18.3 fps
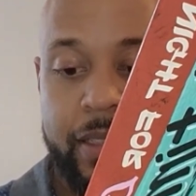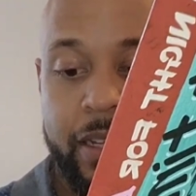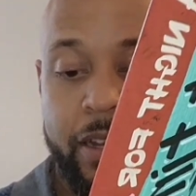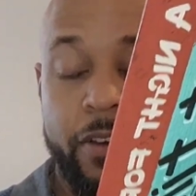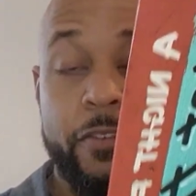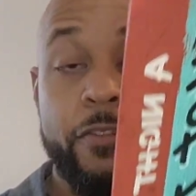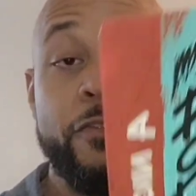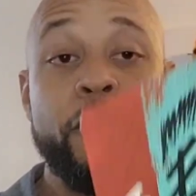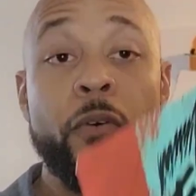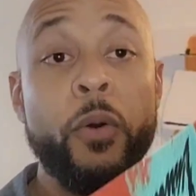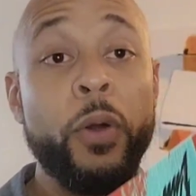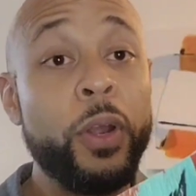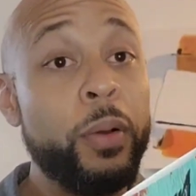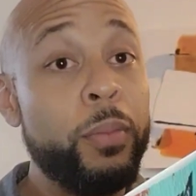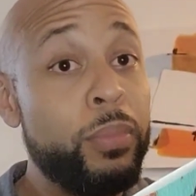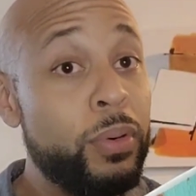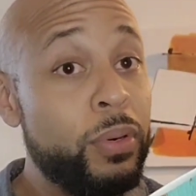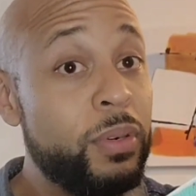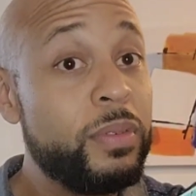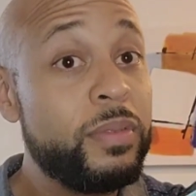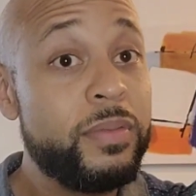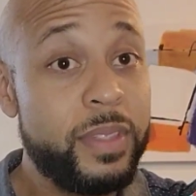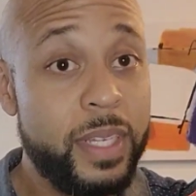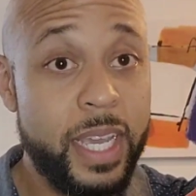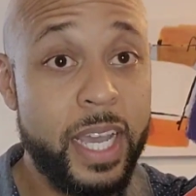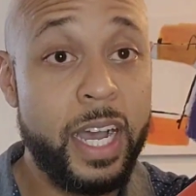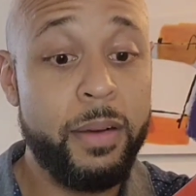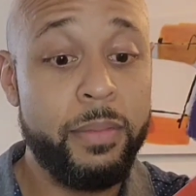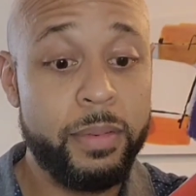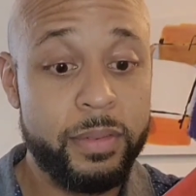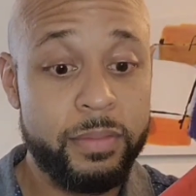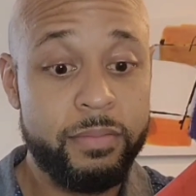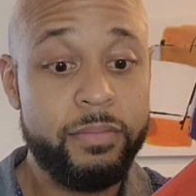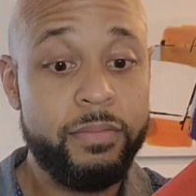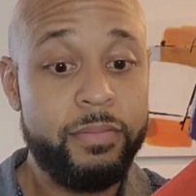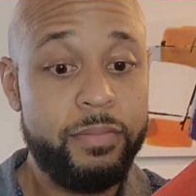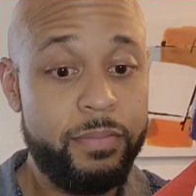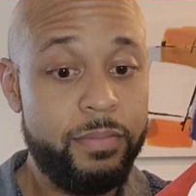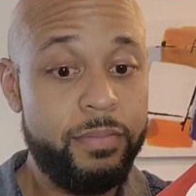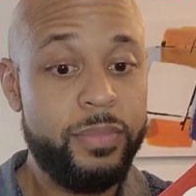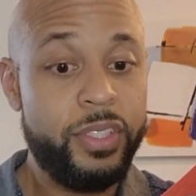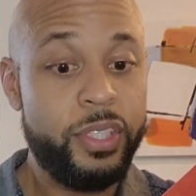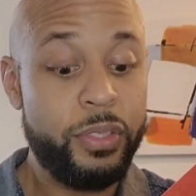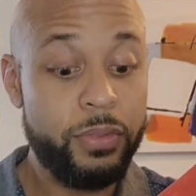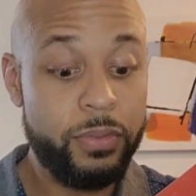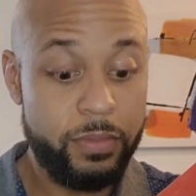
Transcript: affordable album too.